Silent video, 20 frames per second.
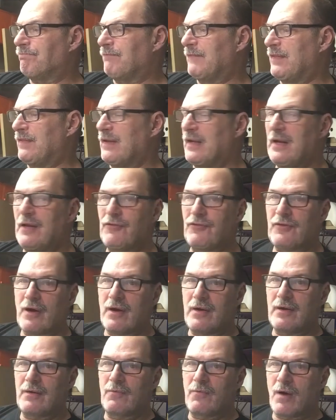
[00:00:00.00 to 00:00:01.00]
Then I
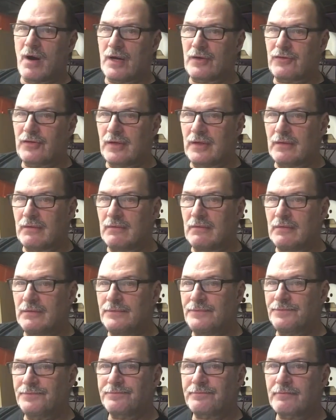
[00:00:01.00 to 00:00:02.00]
started watching
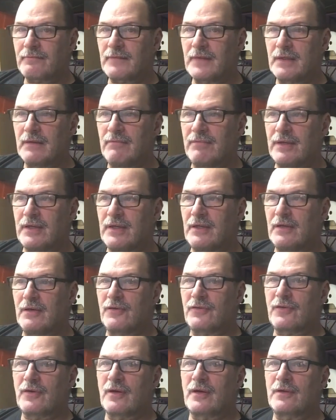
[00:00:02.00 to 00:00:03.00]

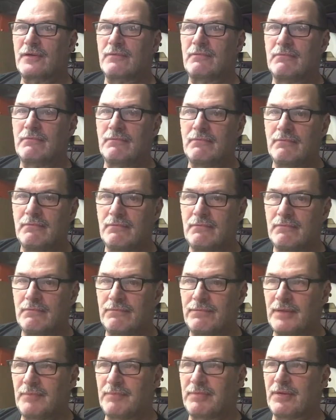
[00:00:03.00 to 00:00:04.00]
videos on
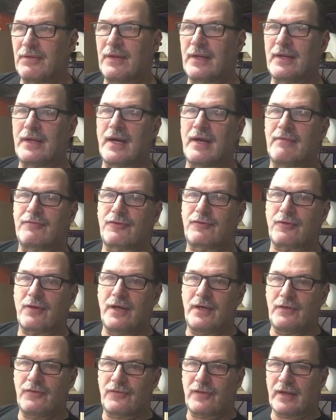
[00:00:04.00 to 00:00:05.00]
people that have
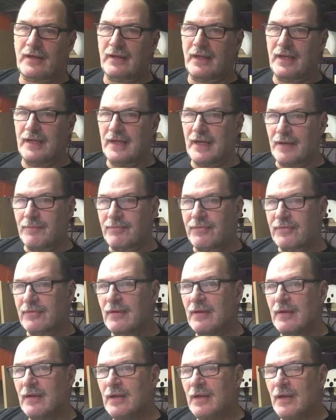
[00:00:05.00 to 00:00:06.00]
train set layups.
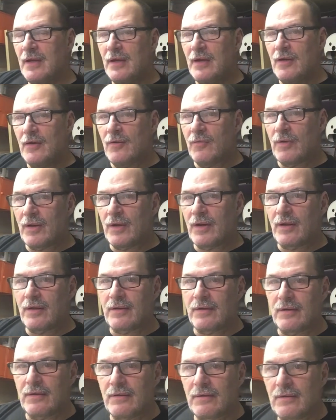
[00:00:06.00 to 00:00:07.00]
Well,
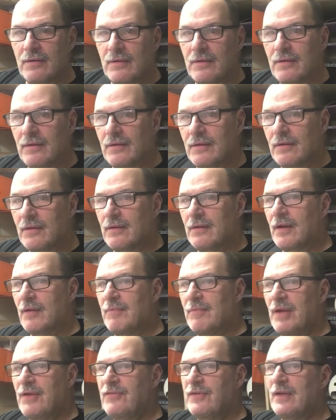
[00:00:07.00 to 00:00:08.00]

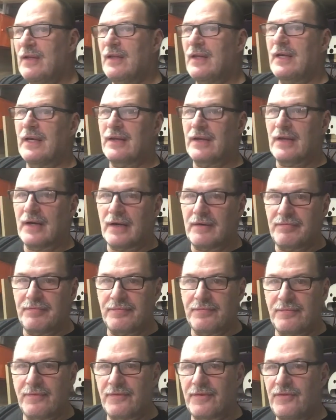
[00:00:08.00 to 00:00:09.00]
amazingly enough,
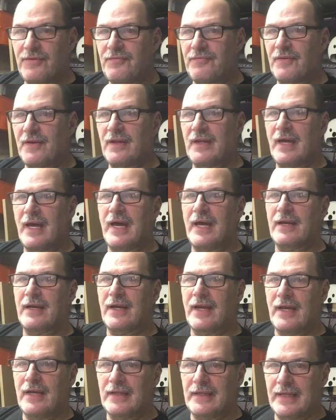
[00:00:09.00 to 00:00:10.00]
this fella had
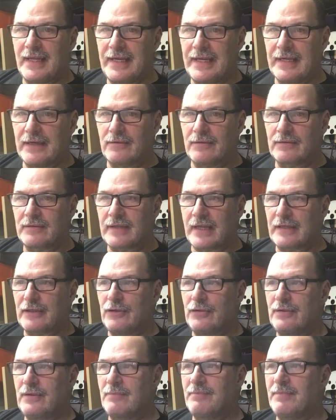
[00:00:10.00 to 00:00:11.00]
a layout that
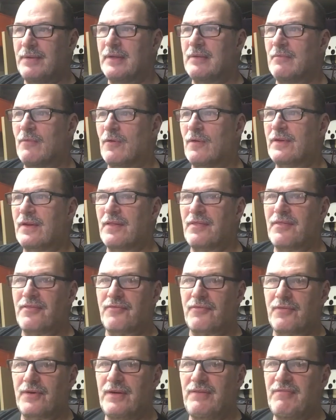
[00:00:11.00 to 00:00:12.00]
couldn't have been more than
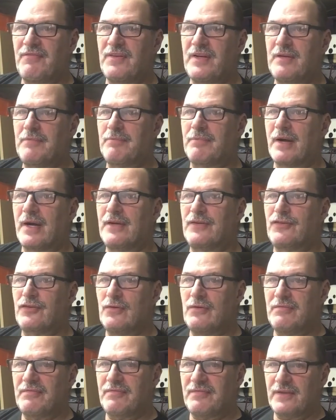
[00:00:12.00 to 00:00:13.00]
3 feet by
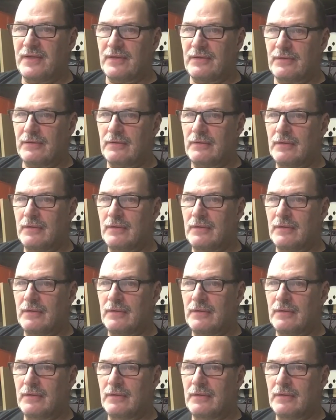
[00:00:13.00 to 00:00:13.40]
2 feet.